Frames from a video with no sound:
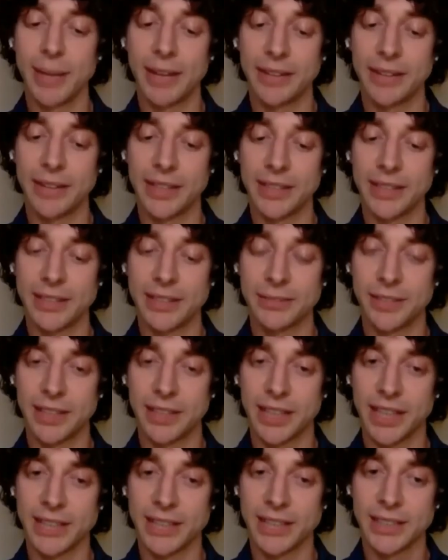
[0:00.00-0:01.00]
these
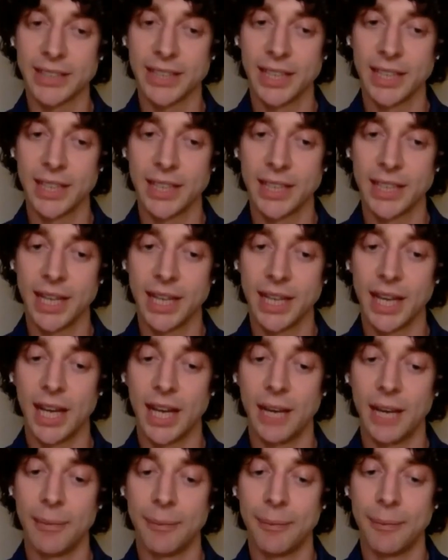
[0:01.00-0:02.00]
fungi
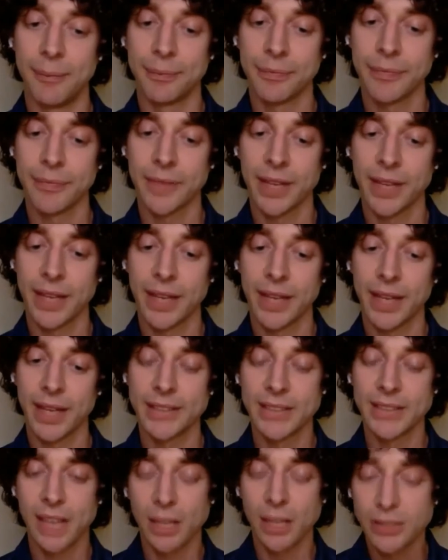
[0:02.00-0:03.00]
as
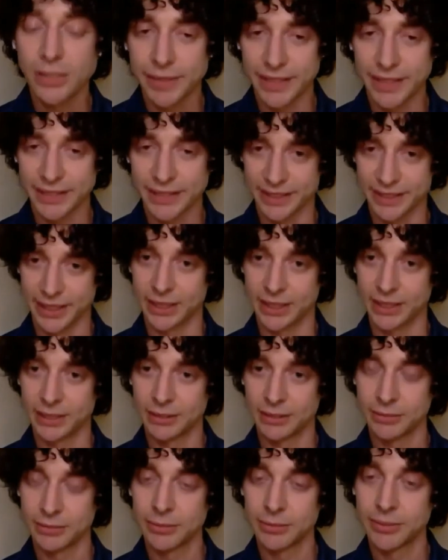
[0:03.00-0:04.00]
cultivating
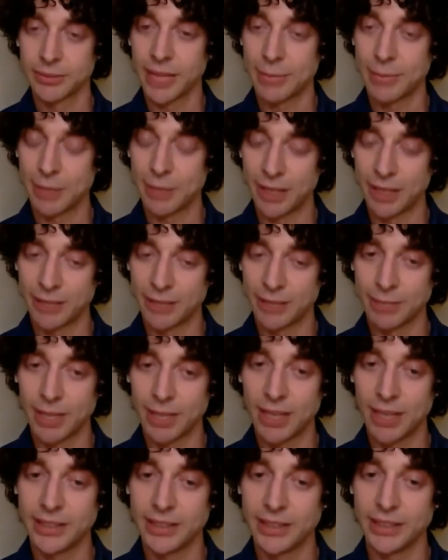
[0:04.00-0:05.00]
their plant
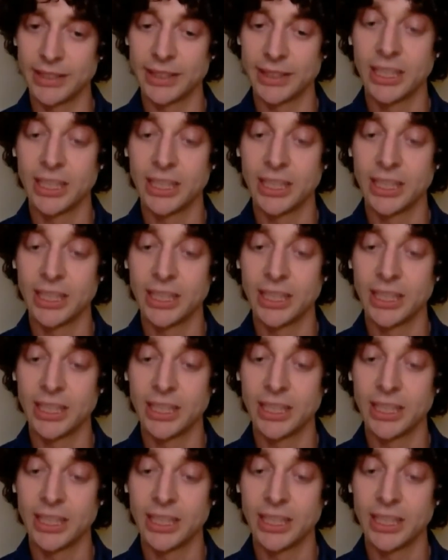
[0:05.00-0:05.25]
partners.